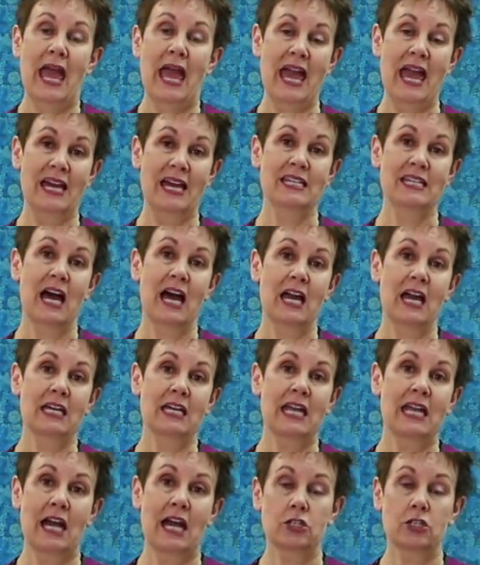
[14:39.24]
and I
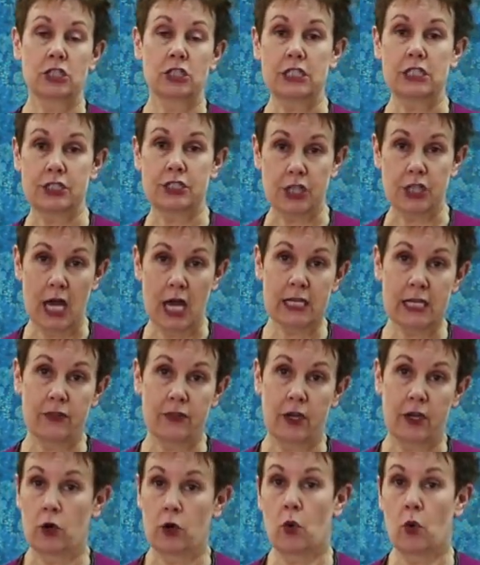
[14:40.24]
could actually design it
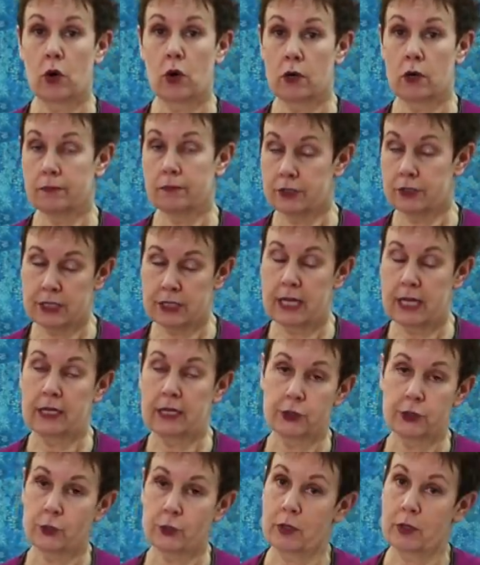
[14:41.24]
there or design it
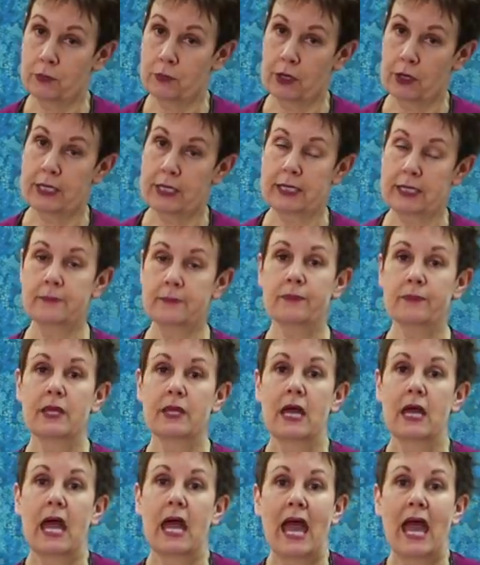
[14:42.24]
elsewhere and bring it in.
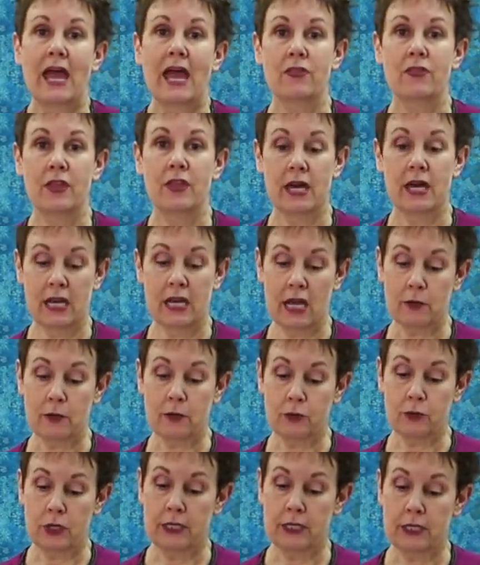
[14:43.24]
And then I
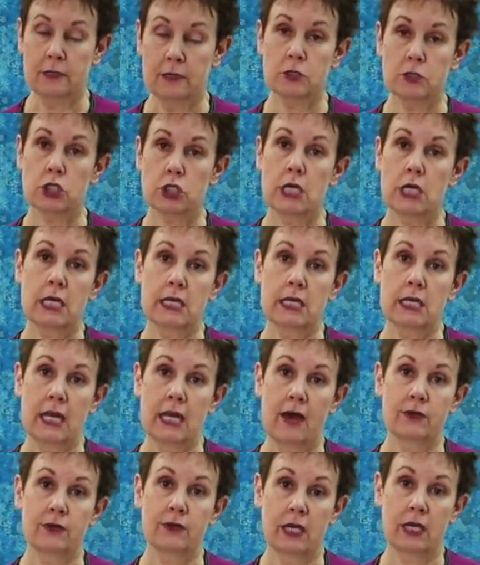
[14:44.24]
could put it in the machine and
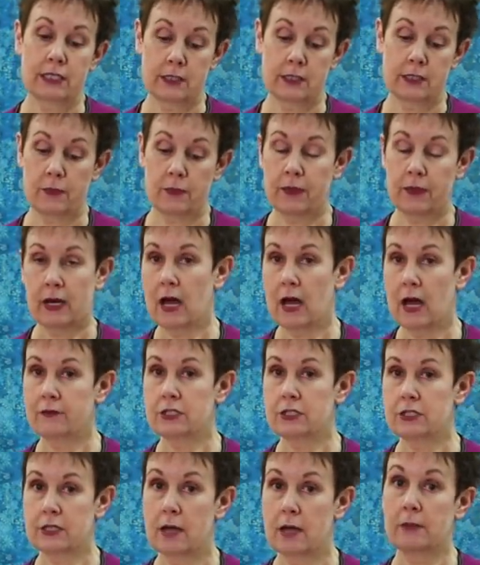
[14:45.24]
have it cut something that
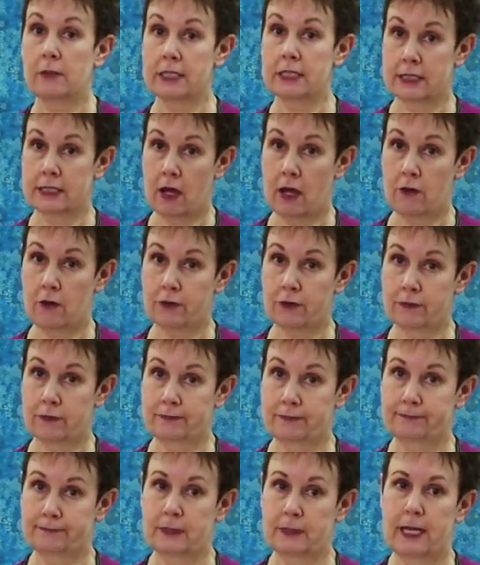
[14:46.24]
I've designed myself.
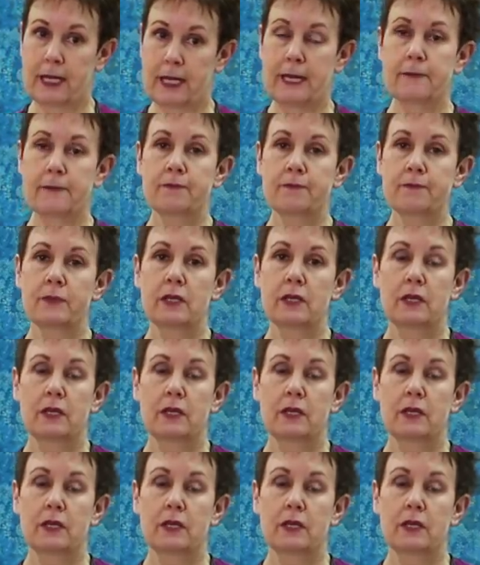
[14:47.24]
Okay,